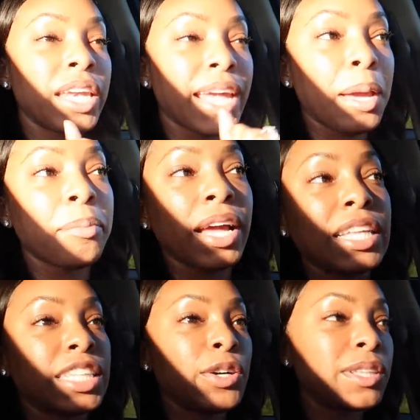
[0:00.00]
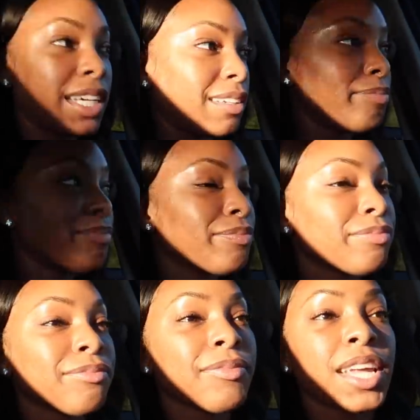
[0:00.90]
one day but until then
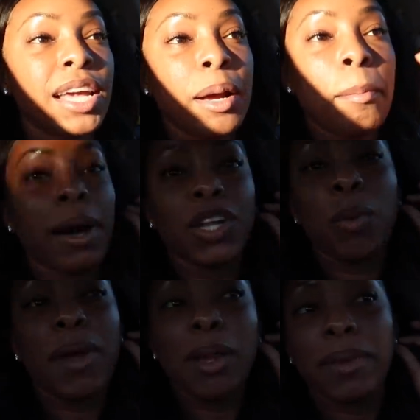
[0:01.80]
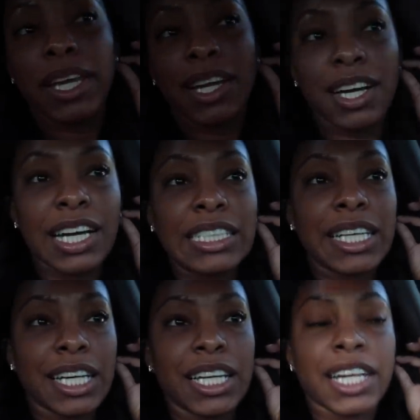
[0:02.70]
my little baby uh
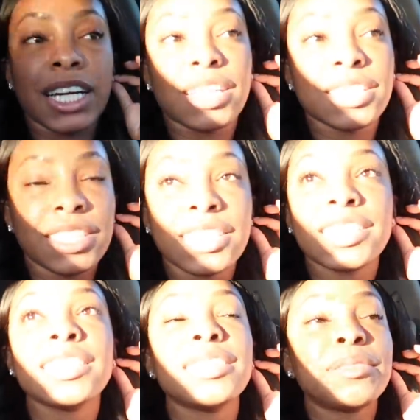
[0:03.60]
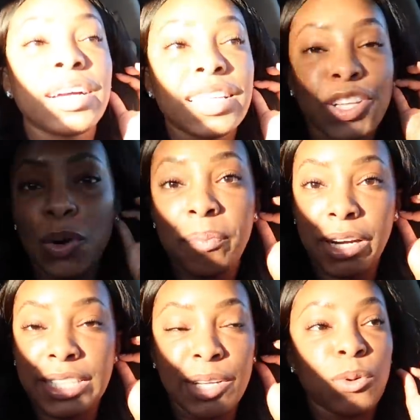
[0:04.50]
second ear low
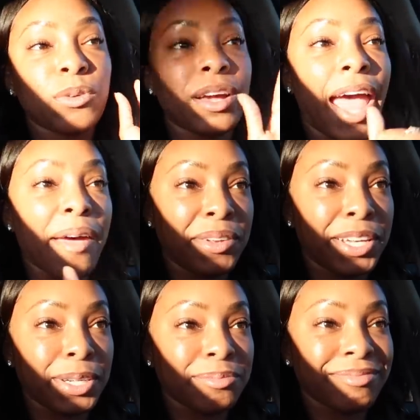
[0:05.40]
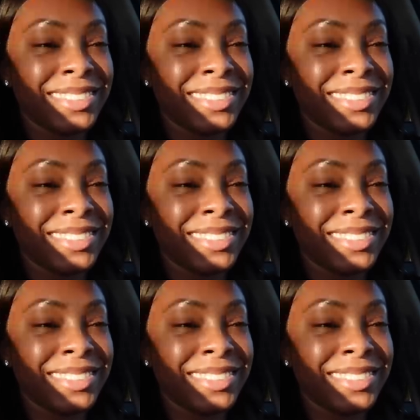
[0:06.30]
piercing will have to do